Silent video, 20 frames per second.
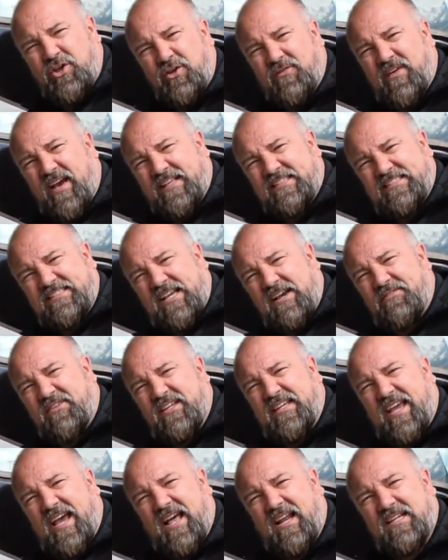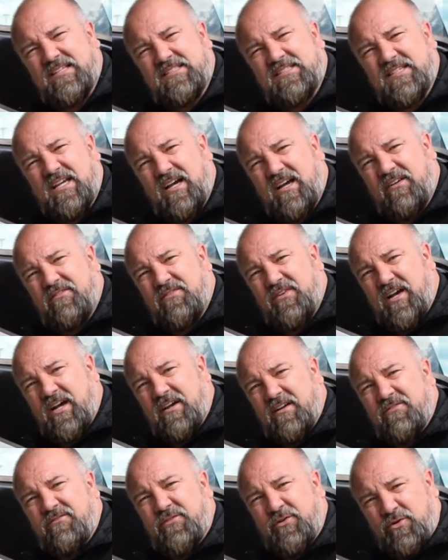You've got 70 gallons
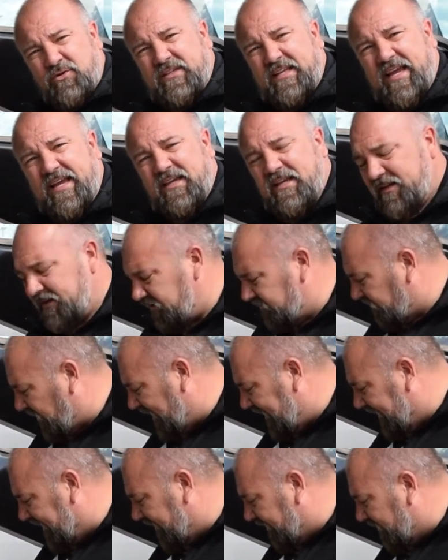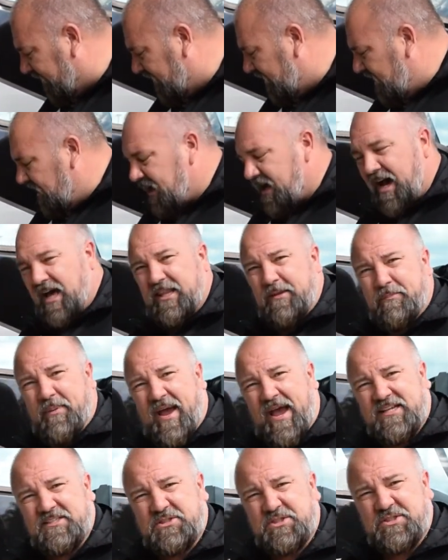of fuel tank right here on the
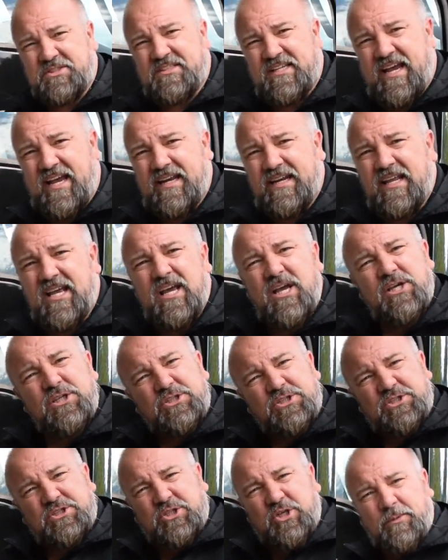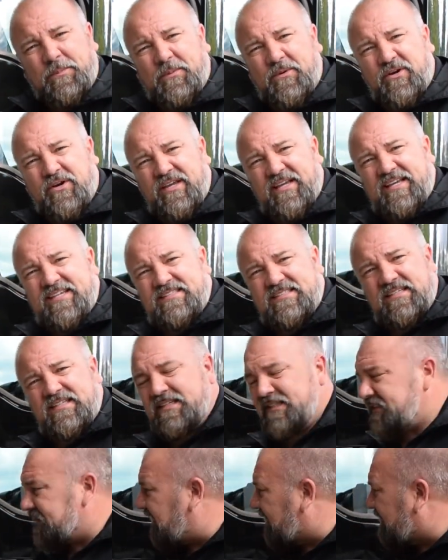passenger side. Super
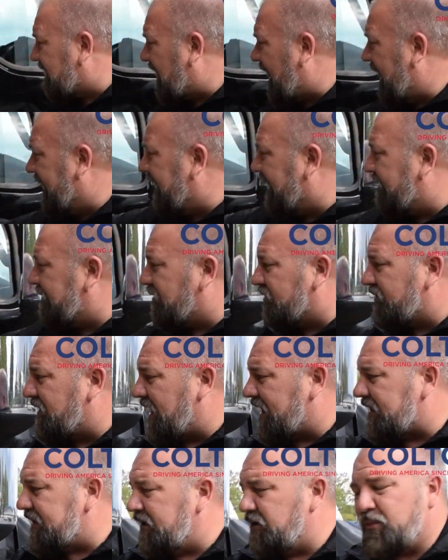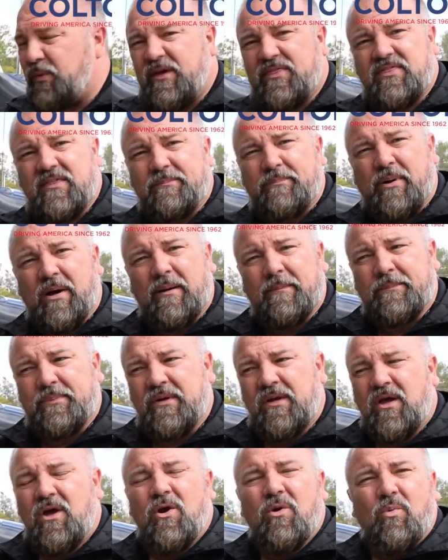easy to line up directly with the pump
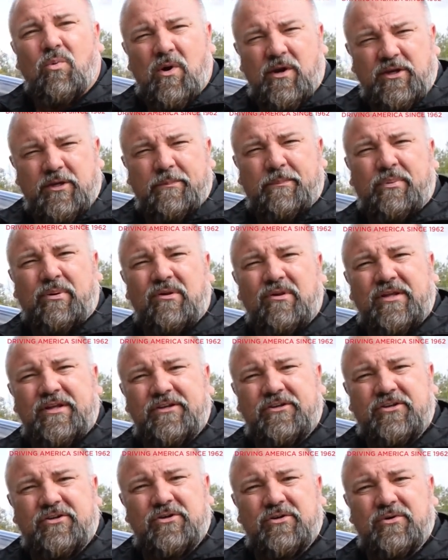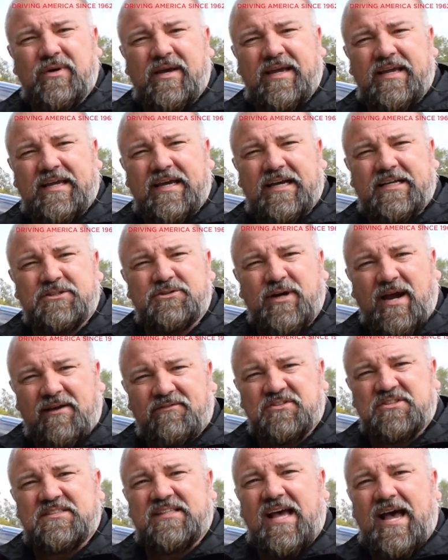when you pull into a
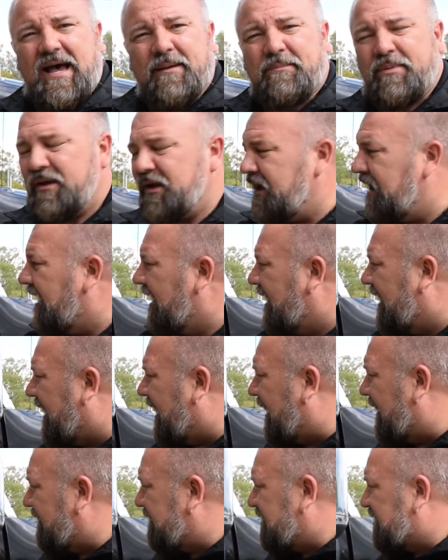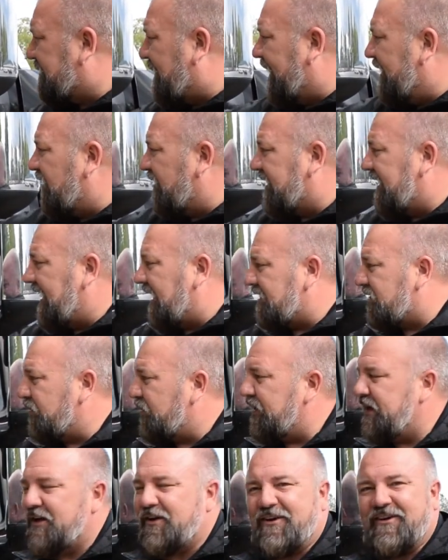travel stop, just by looking out the
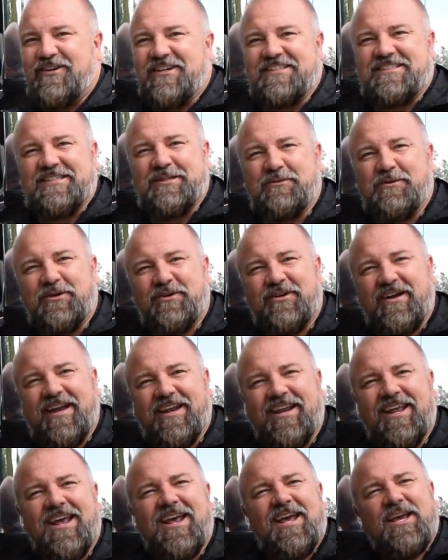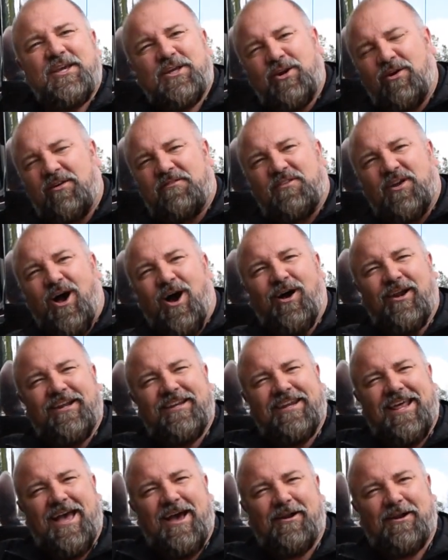window here to see where you're at. You don't have to hunt
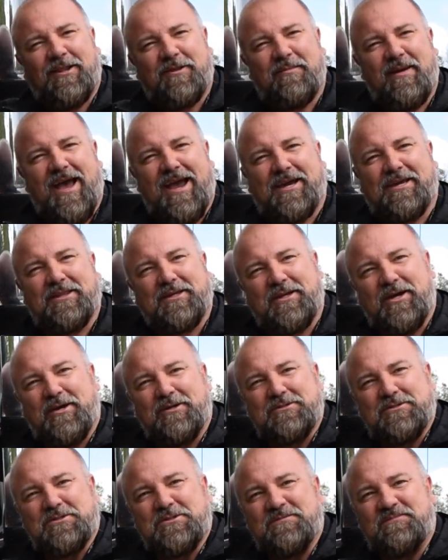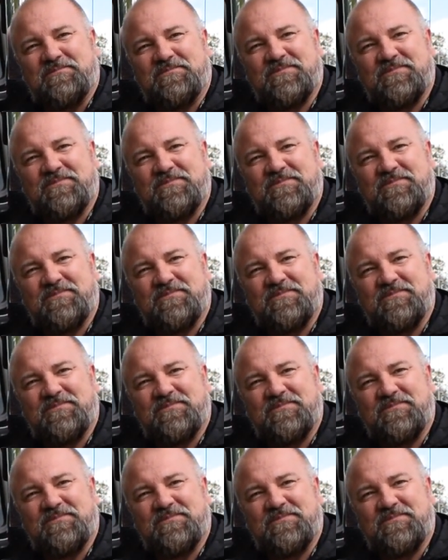it down in the back of the coach.